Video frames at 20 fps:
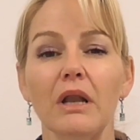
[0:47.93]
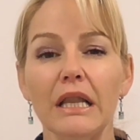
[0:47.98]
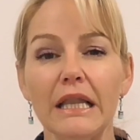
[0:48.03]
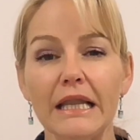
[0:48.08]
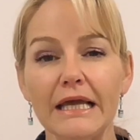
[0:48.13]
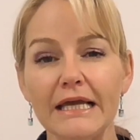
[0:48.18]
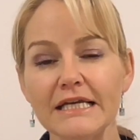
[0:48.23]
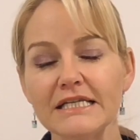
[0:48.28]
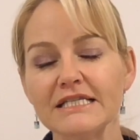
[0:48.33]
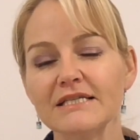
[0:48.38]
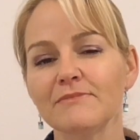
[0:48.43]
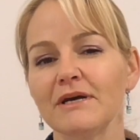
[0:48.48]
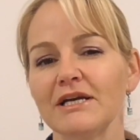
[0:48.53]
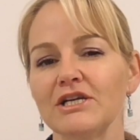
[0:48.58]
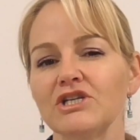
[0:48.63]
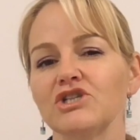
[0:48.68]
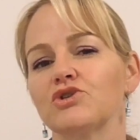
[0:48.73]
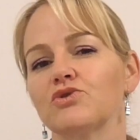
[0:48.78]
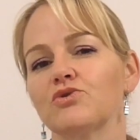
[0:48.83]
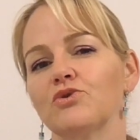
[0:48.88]
Please
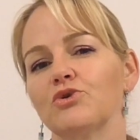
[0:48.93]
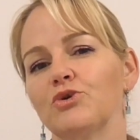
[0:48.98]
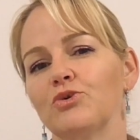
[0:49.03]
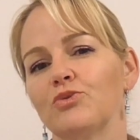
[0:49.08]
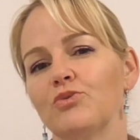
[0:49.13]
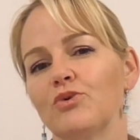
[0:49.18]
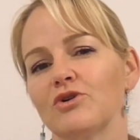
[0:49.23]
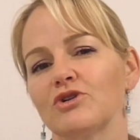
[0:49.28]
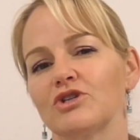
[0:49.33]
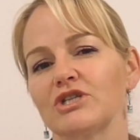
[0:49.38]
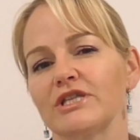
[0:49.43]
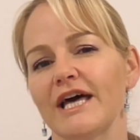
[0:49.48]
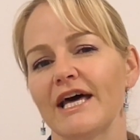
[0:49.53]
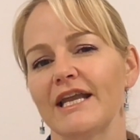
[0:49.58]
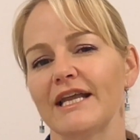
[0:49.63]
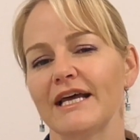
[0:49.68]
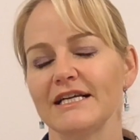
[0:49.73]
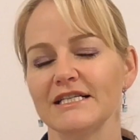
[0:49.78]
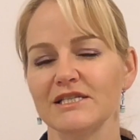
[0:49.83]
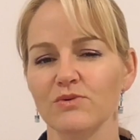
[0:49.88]
make sure you watch
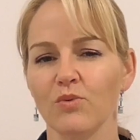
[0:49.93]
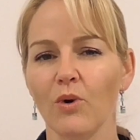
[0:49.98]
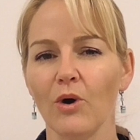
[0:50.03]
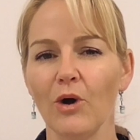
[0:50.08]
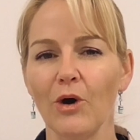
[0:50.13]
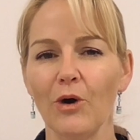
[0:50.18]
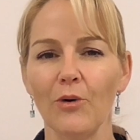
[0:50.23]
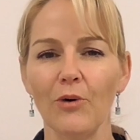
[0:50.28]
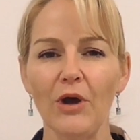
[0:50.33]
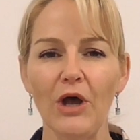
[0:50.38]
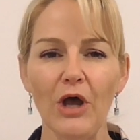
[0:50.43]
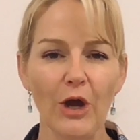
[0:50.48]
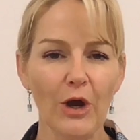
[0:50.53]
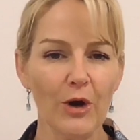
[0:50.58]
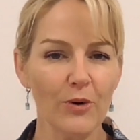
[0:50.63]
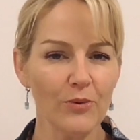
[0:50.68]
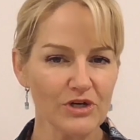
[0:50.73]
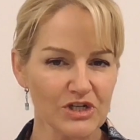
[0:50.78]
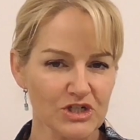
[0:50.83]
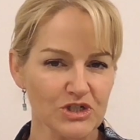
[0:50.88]
that as well,
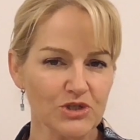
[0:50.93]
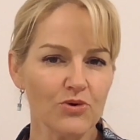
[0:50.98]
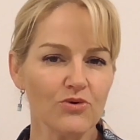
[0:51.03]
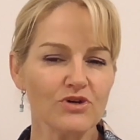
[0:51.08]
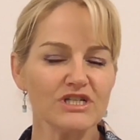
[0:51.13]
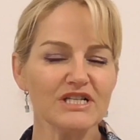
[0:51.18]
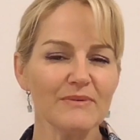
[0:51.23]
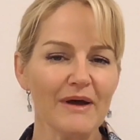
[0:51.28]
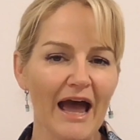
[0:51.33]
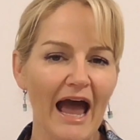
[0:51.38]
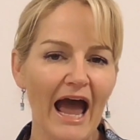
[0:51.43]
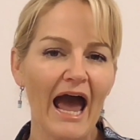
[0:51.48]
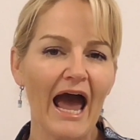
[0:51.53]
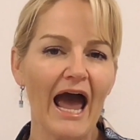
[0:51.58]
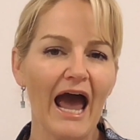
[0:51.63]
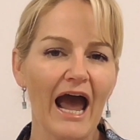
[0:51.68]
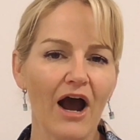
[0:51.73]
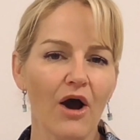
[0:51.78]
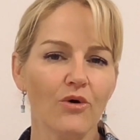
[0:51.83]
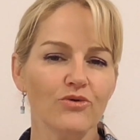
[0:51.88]
which talks about
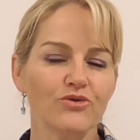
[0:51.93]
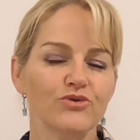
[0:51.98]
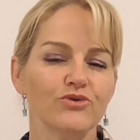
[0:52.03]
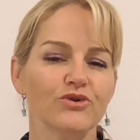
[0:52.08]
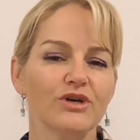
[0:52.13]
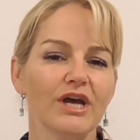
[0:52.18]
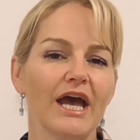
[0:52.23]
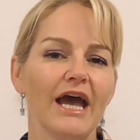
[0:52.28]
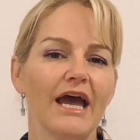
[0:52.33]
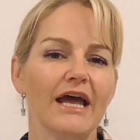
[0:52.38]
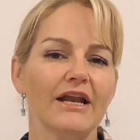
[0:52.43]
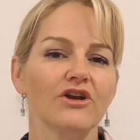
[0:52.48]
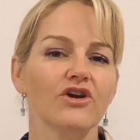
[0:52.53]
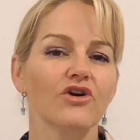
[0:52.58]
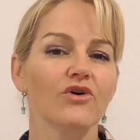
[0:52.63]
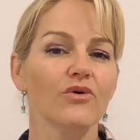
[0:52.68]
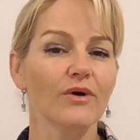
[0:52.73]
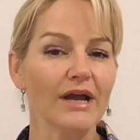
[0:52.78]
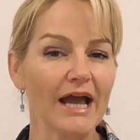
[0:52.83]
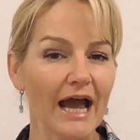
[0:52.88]
how you can
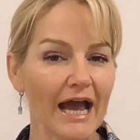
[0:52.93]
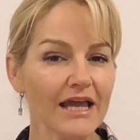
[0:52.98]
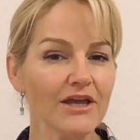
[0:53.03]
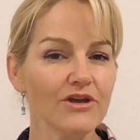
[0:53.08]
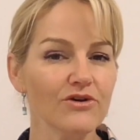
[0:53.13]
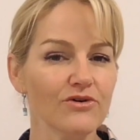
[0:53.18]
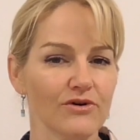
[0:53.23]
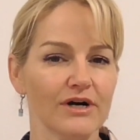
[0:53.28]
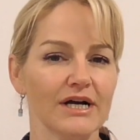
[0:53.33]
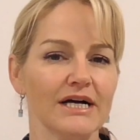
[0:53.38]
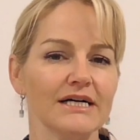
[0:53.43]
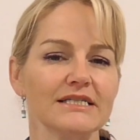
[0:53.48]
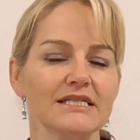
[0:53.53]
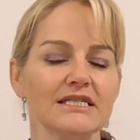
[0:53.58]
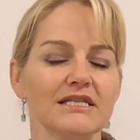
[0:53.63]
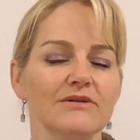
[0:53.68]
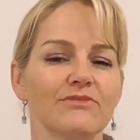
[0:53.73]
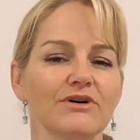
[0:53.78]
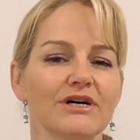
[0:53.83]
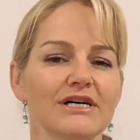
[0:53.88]
create your
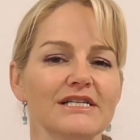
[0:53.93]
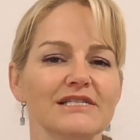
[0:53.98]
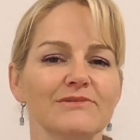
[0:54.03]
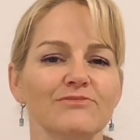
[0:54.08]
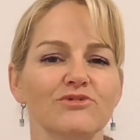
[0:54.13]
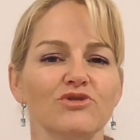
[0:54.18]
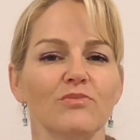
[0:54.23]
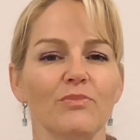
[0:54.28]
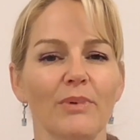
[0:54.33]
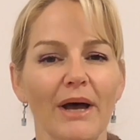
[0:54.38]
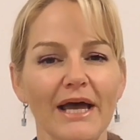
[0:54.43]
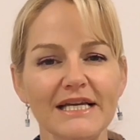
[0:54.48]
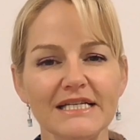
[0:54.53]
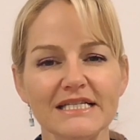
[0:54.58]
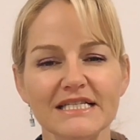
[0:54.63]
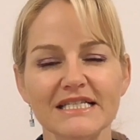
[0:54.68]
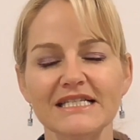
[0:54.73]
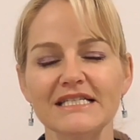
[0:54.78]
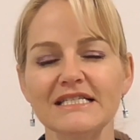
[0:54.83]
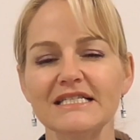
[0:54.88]
customizable
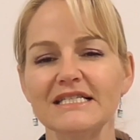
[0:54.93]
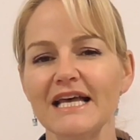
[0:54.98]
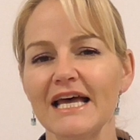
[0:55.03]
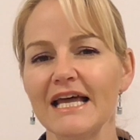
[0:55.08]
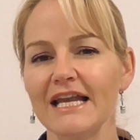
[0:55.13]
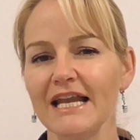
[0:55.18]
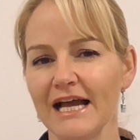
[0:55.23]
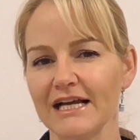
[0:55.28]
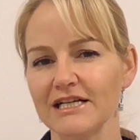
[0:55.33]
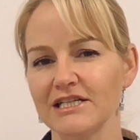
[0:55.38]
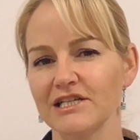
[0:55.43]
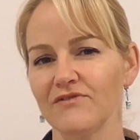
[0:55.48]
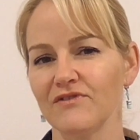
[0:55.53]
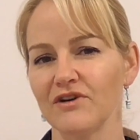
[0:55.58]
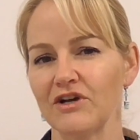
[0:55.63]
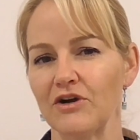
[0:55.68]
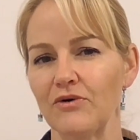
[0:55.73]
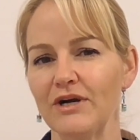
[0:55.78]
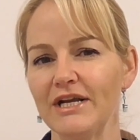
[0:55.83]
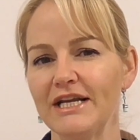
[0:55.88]
bases and active
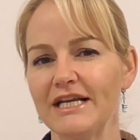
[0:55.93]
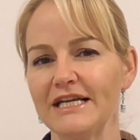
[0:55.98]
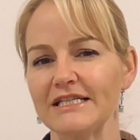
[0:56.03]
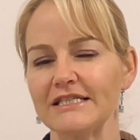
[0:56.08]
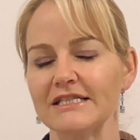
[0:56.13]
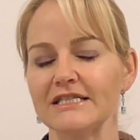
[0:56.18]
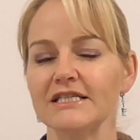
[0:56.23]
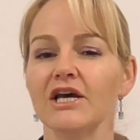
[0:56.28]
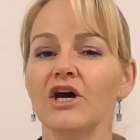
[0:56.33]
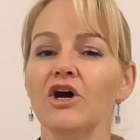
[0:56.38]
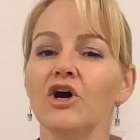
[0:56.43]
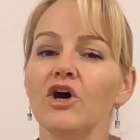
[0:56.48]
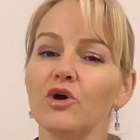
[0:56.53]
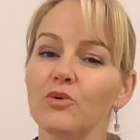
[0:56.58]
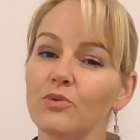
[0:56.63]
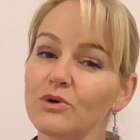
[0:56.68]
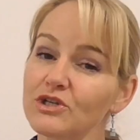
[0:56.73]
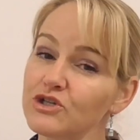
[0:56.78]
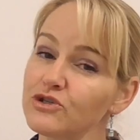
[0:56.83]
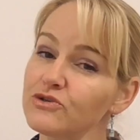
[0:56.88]
ingredients,
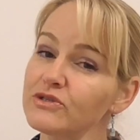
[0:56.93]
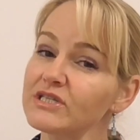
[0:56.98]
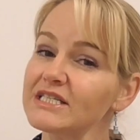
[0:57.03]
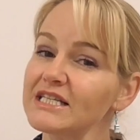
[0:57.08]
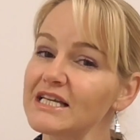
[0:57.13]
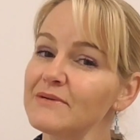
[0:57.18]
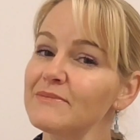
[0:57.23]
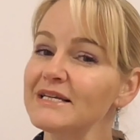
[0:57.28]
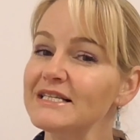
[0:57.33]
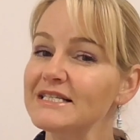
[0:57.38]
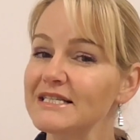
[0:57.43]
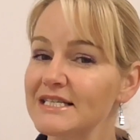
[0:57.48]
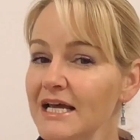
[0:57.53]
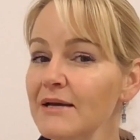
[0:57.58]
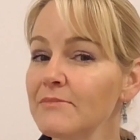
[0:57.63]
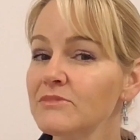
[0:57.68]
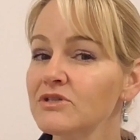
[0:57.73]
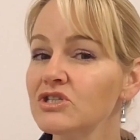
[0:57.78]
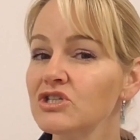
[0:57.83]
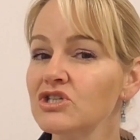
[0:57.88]
which you see me
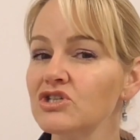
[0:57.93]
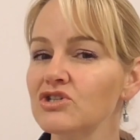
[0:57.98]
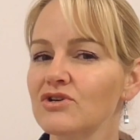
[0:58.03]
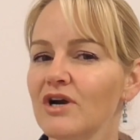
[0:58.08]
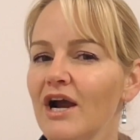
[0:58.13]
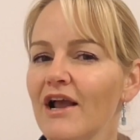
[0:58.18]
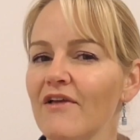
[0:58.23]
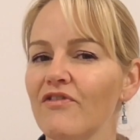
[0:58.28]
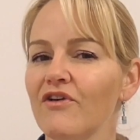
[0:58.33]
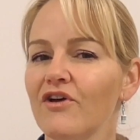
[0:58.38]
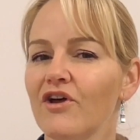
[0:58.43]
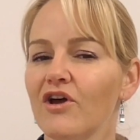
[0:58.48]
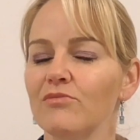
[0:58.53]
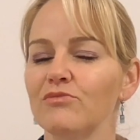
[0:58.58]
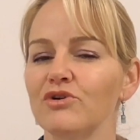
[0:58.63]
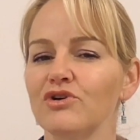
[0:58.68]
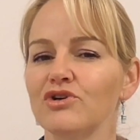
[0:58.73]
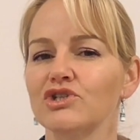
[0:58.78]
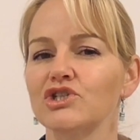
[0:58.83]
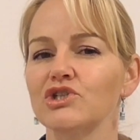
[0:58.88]
demonstrate the
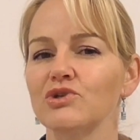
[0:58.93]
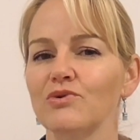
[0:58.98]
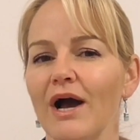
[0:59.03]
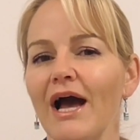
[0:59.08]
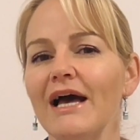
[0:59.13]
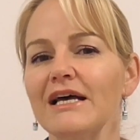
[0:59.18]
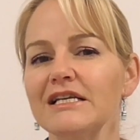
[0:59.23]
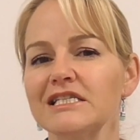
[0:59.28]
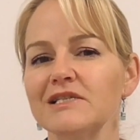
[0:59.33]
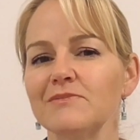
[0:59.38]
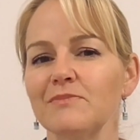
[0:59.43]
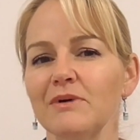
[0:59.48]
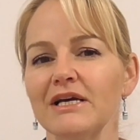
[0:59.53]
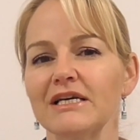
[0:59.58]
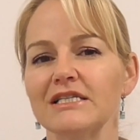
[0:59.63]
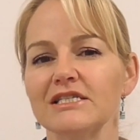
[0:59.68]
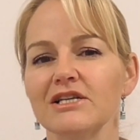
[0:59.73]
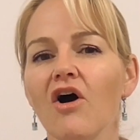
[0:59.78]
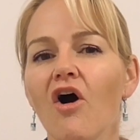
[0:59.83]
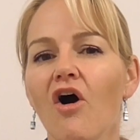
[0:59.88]
commercial
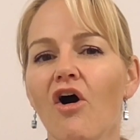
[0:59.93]
aspects